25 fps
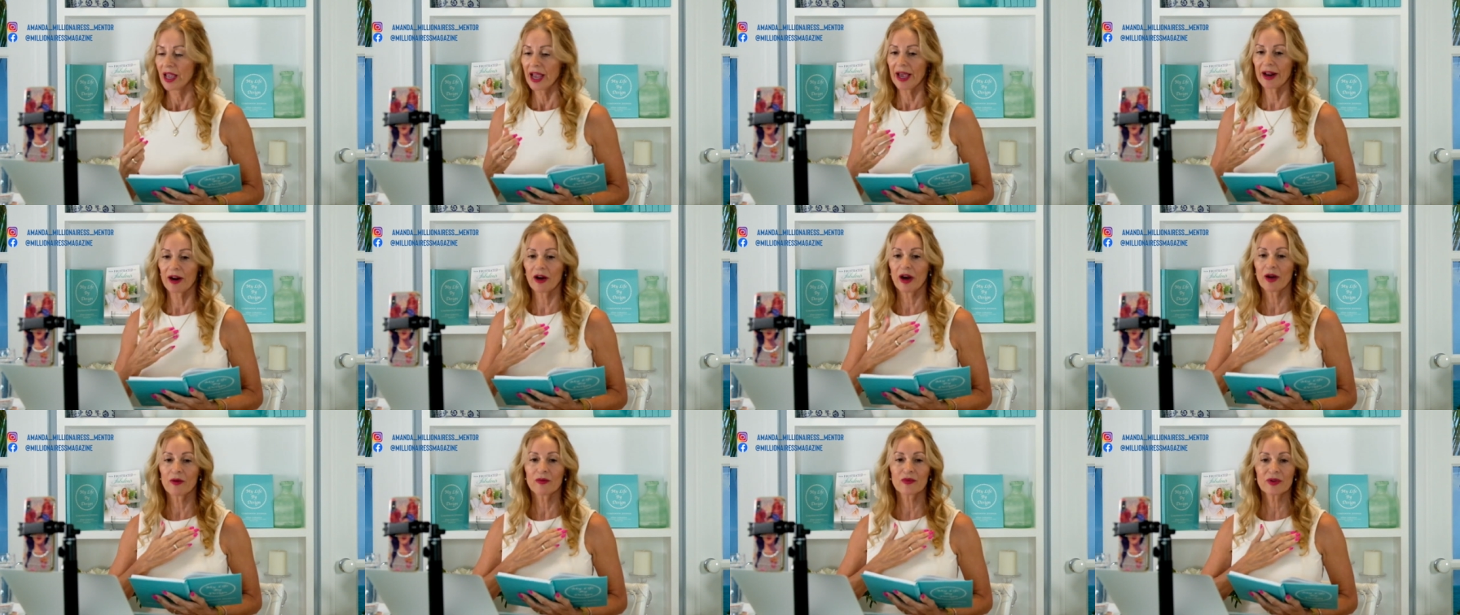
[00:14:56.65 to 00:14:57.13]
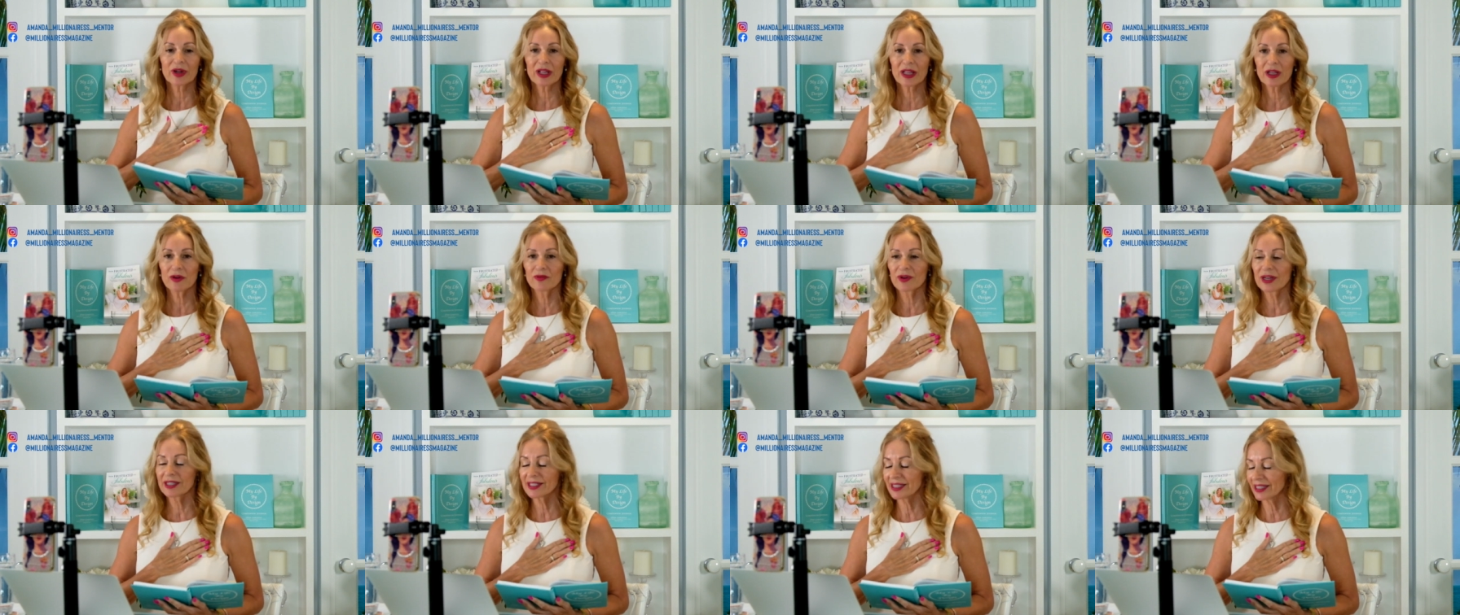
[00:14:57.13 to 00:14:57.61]
And I
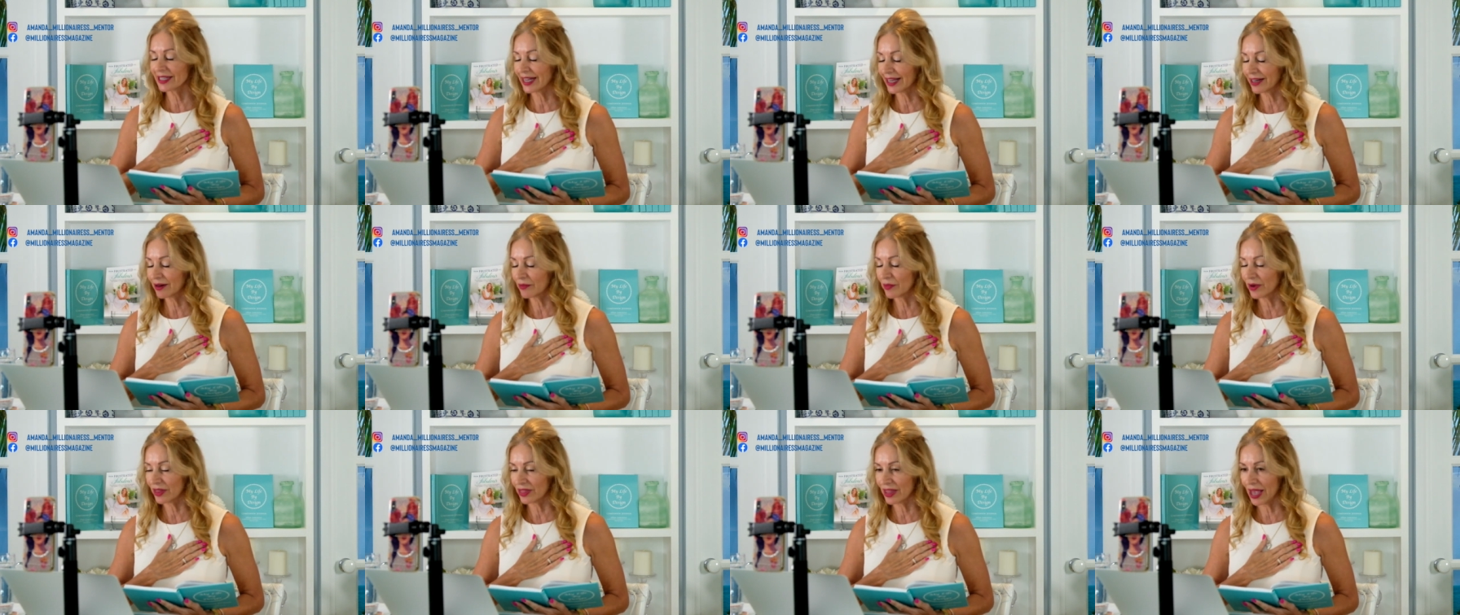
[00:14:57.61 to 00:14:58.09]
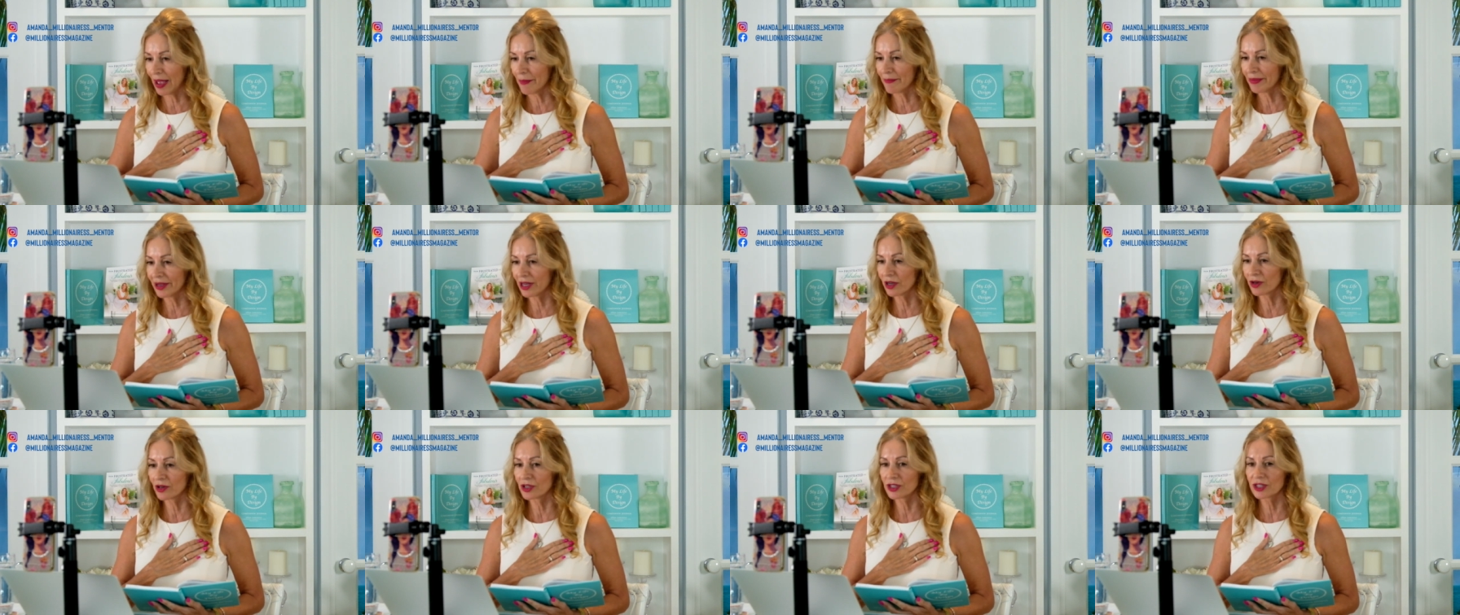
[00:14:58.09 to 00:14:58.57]
really resonated with that
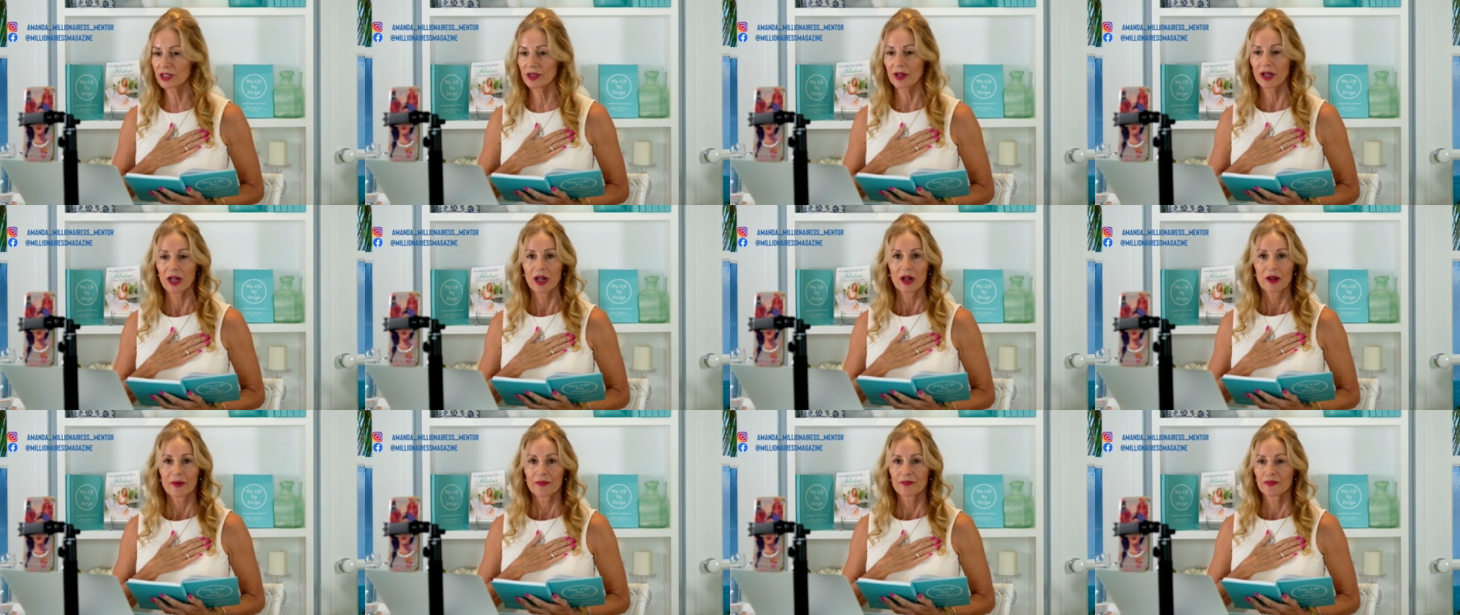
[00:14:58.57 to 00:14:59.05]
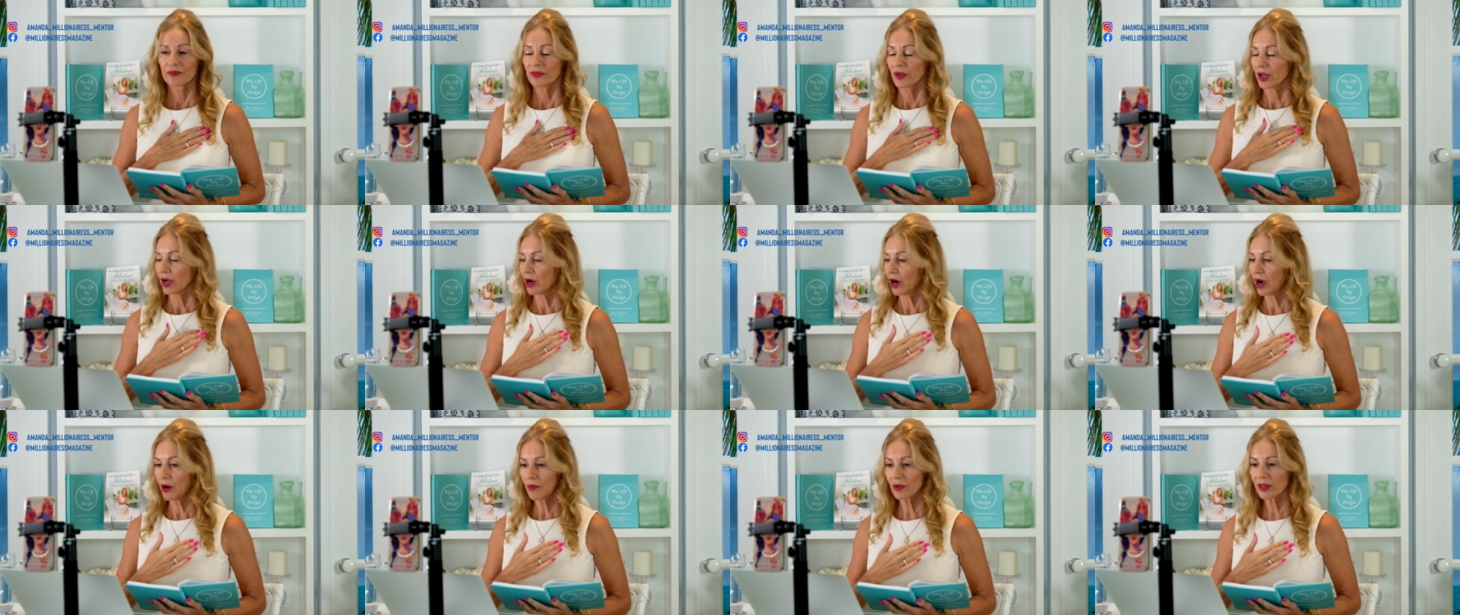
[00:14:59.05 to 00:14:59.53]
because
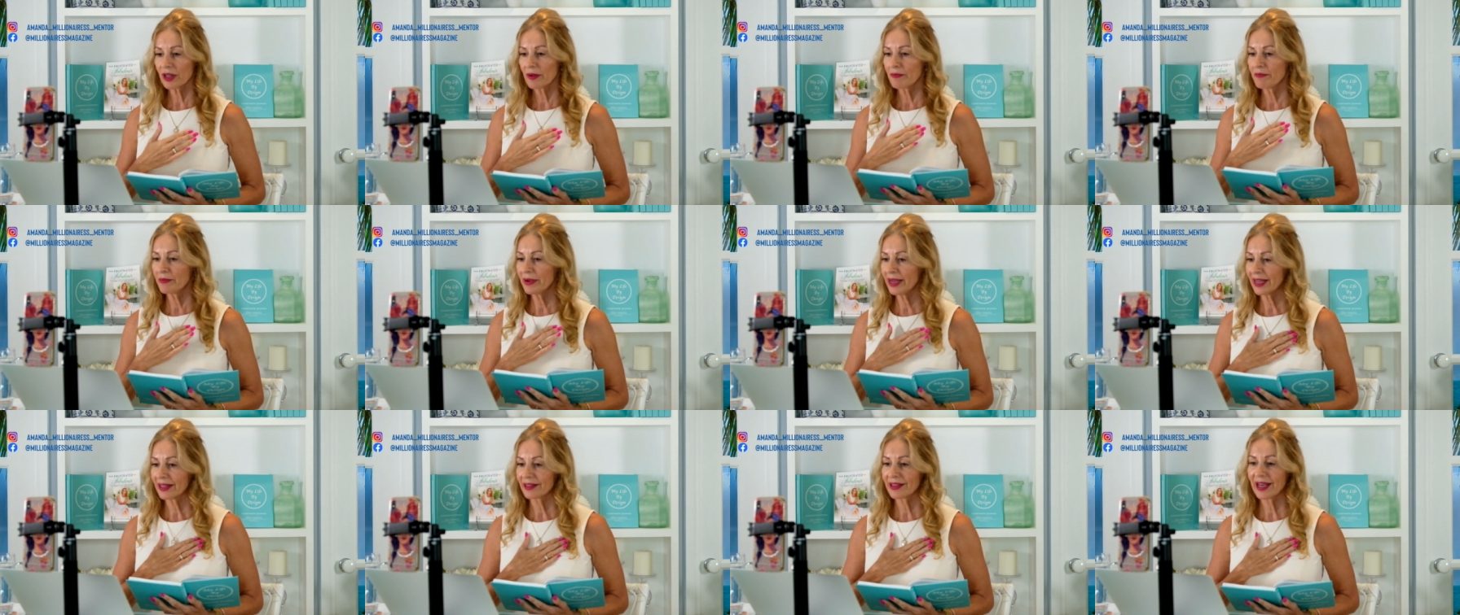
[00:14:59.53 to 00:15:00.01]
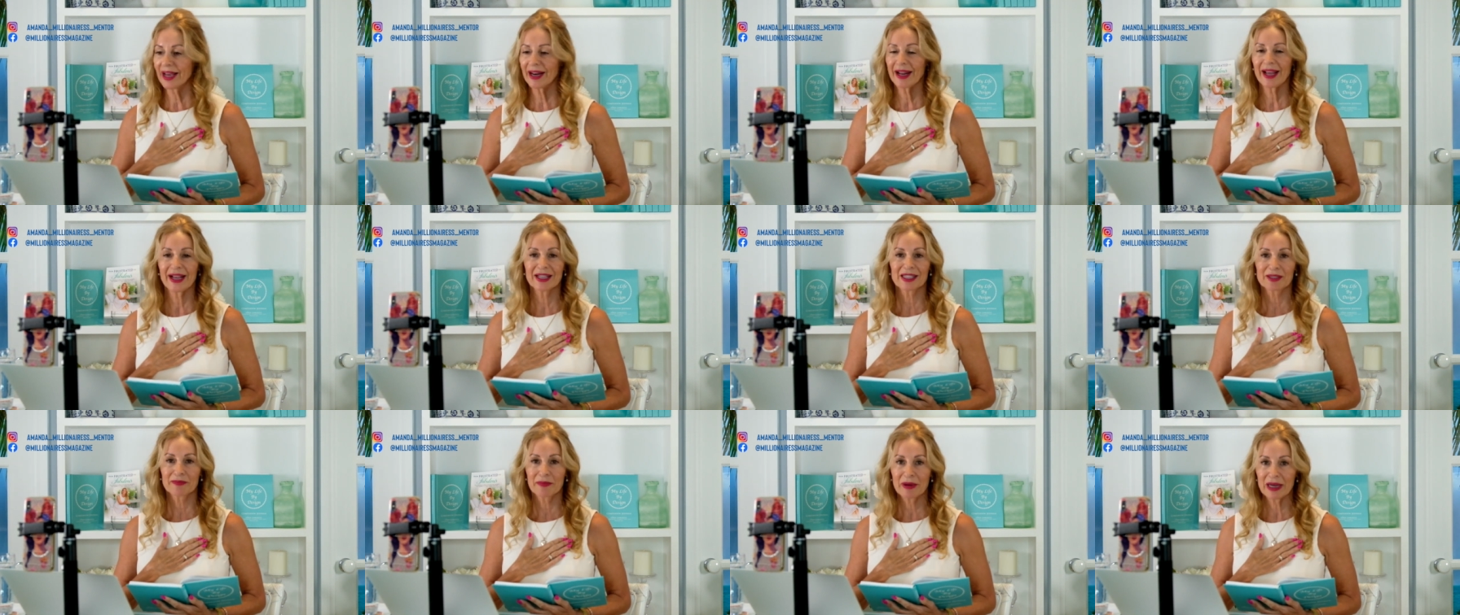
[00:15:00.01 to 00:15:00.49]
I will admit that
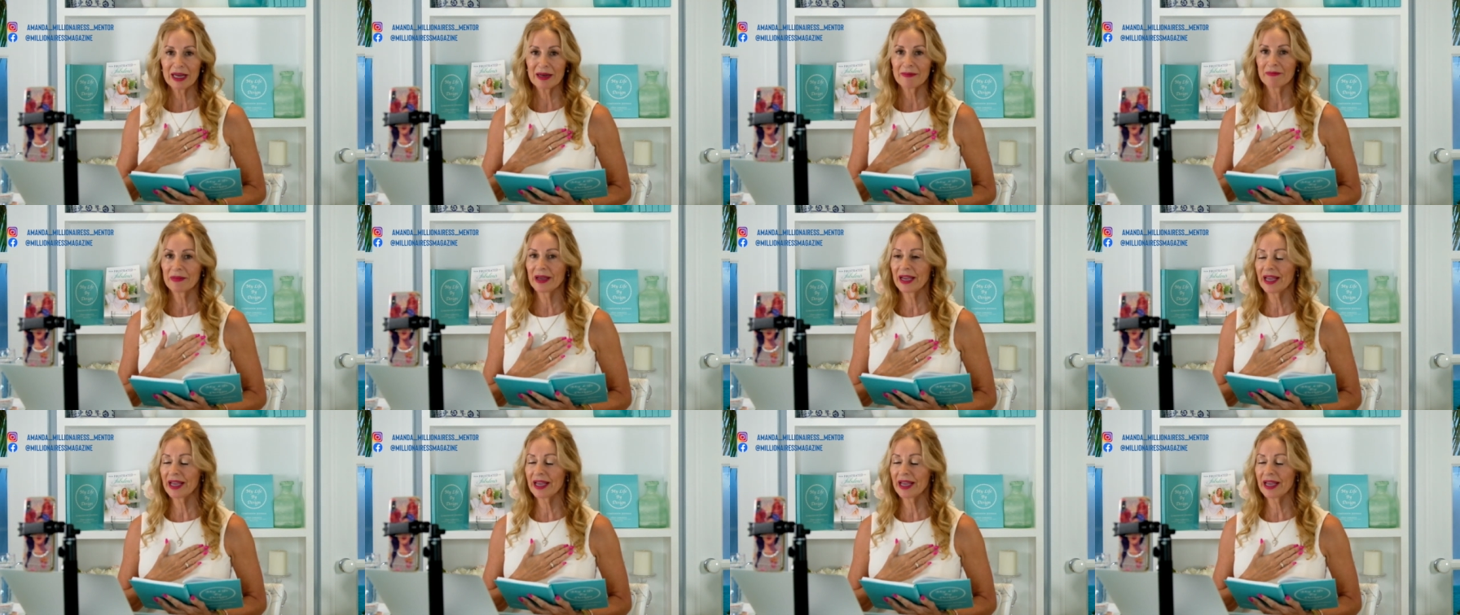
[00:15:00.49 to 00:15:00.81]
has been